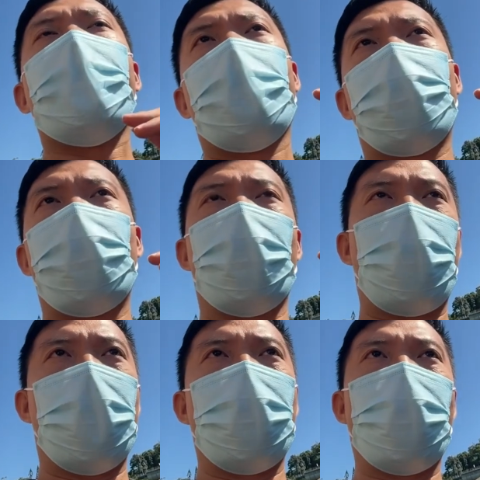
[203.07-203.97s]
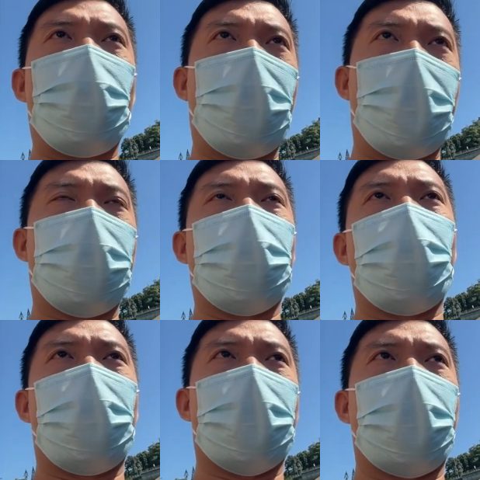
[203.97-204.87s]
If you plan to re-enter the
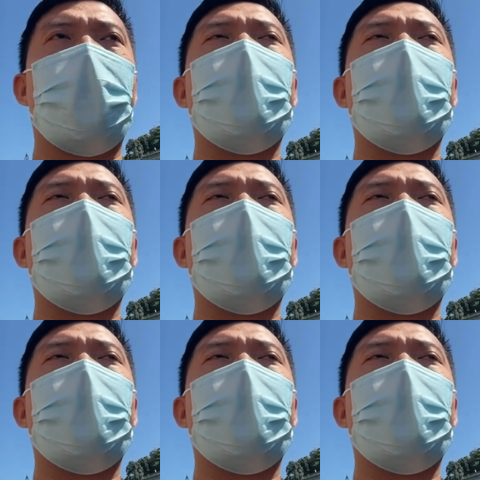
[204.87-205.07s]
market,